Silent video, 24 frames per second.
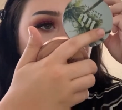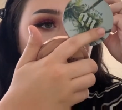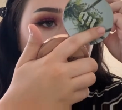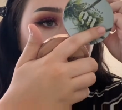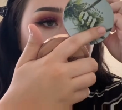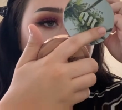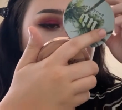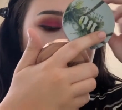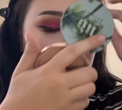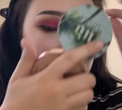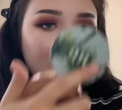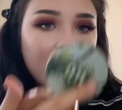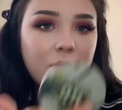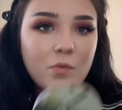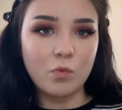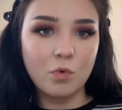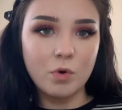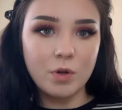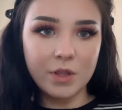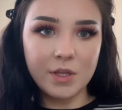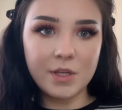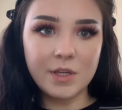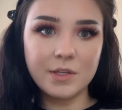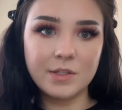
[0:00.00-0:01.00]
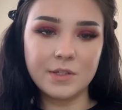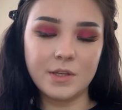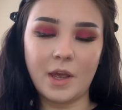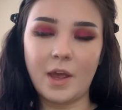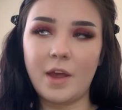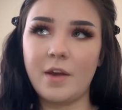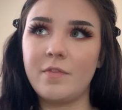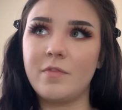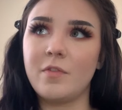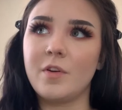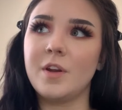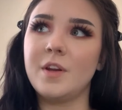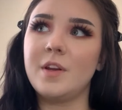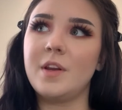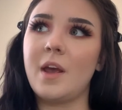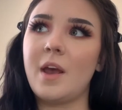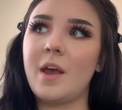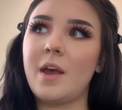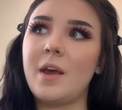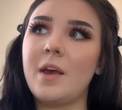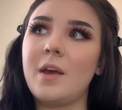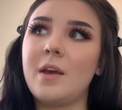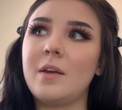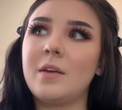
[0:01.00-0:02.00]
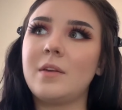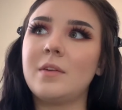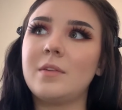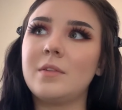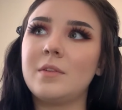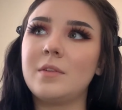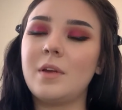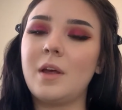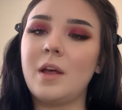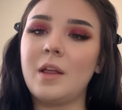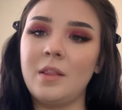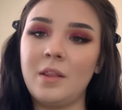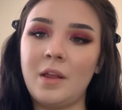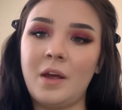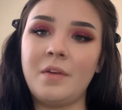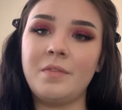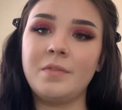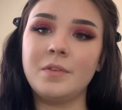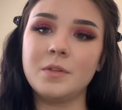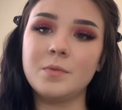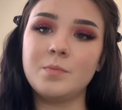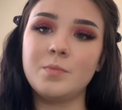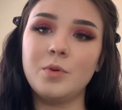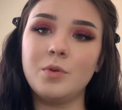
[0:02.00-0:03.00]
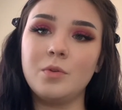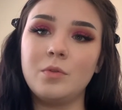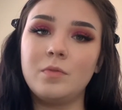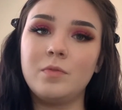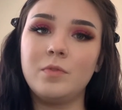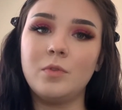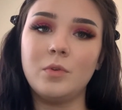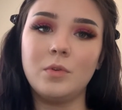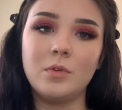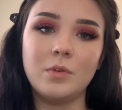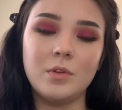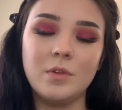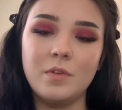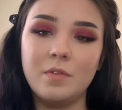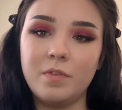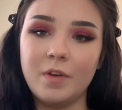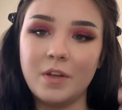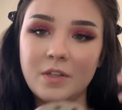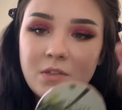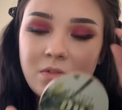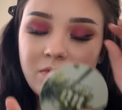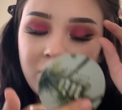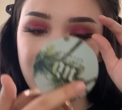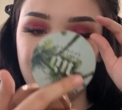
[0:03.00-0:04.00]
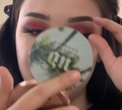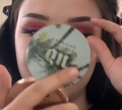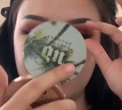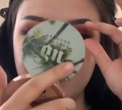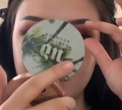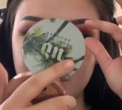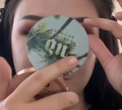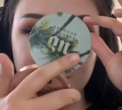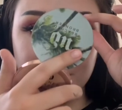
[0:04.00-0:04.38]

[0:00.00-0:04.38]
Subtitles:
I think I wore these every day at Life is Beautiful, the festival I went